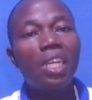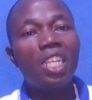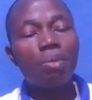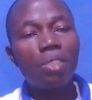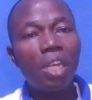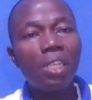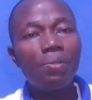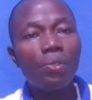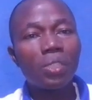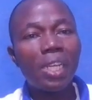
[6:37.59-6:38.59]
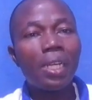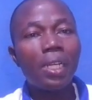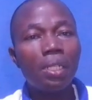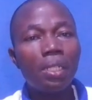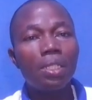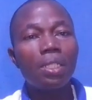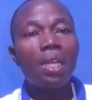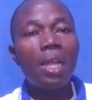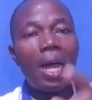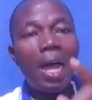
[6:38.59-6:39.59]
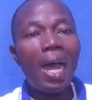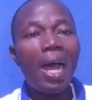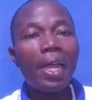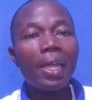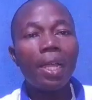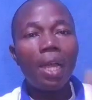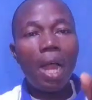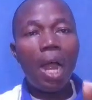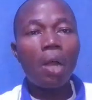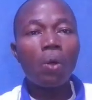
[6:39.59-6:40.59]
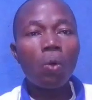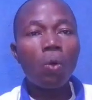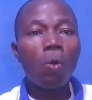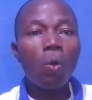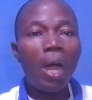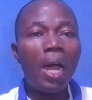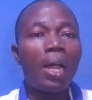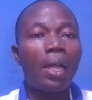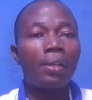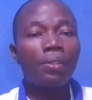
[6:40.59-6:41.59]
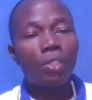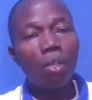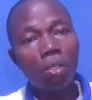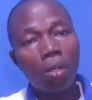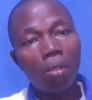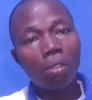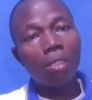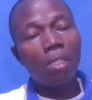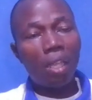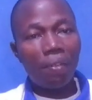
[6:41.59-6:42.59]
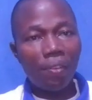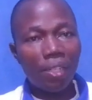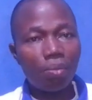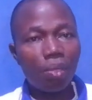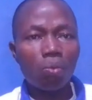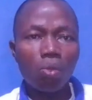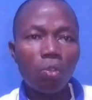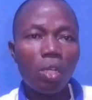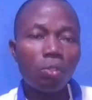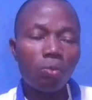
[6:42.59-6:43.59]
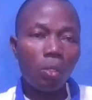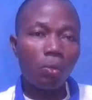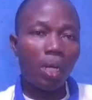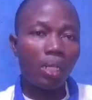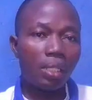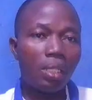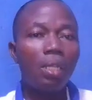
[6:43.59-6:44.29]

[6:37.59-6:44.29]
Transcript: Especially if your target is high ROI, return on investment. Which one should we look at?